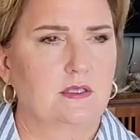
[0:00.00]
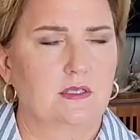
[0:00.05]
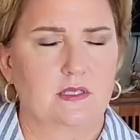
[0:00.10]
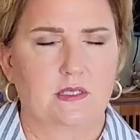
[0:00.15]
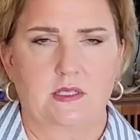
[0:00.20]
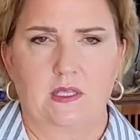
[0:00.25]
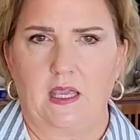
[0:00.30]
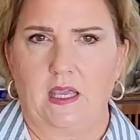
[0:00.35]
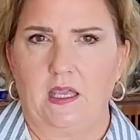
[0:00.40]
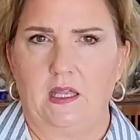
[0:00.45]

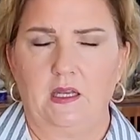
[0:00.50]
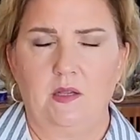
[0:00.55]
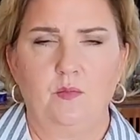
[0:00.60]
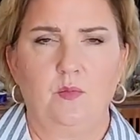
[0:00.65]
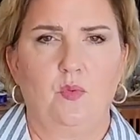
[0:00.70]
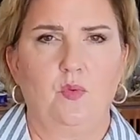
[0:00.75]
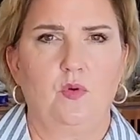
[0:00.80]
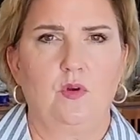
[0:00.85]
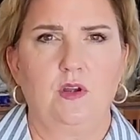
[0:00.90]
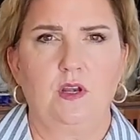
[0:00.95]
scan
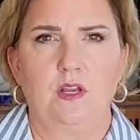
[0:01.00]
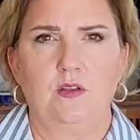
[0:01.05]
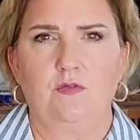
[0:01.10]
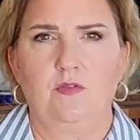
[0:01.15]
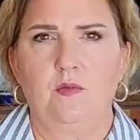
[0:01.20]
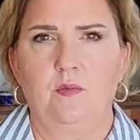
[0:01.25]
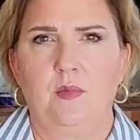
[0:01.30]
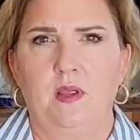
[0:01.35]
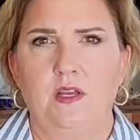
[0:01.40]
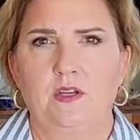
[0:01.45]
important
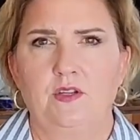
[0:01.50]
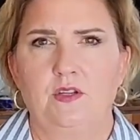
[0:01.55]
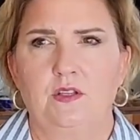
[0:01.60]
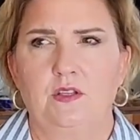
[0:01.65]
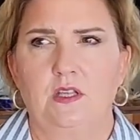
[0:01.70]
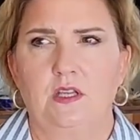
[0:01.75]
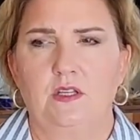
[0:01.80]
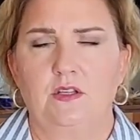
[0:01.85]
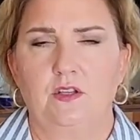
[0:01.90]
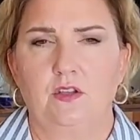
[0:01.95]

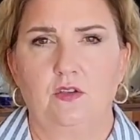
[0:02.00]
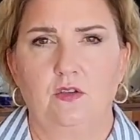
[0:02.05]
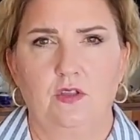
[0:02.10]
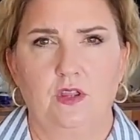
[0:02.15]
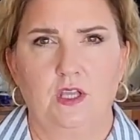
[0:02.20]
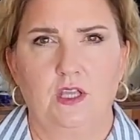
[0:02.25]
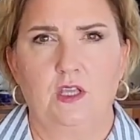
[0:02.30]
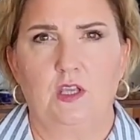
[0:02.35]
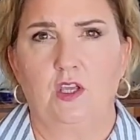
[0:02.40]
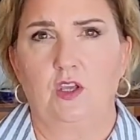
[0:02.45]
information that you
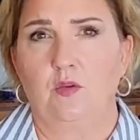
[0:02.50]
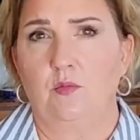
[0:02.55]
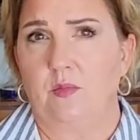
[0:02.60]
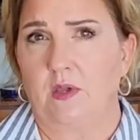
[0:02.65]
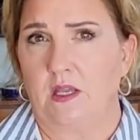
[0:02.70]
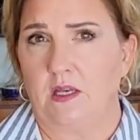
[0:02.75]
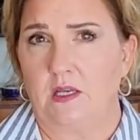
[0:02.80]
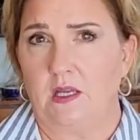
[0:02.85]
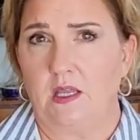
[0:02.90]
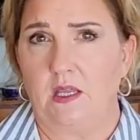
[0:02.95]
think you
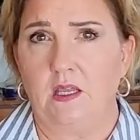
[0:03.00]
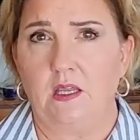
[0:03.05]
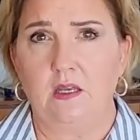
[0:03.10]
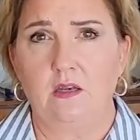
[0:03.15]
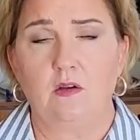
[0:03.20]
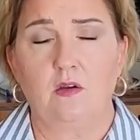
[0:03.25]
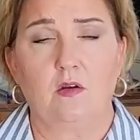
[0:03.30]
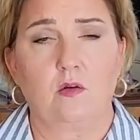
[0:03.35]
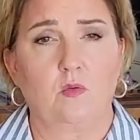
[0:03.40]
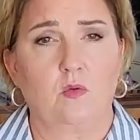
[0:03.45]
may
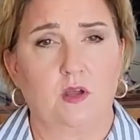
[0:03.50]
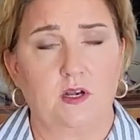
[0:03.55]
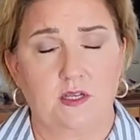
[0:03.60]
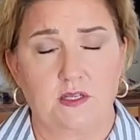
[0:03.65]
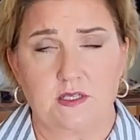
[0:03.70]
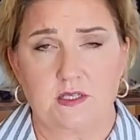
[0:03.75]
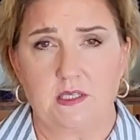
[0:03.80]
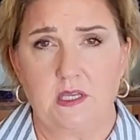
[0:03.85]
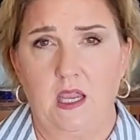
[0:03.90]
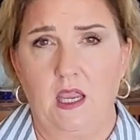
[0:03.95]
need or want to
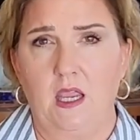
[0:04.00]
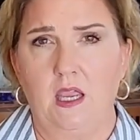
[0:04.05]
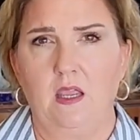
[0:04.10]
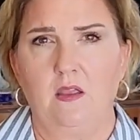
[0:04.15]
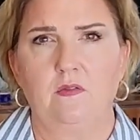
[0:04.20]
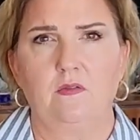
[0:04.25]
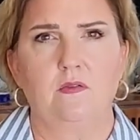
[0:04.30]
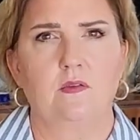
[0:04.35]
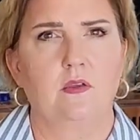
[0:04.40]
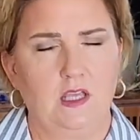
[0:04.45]
save.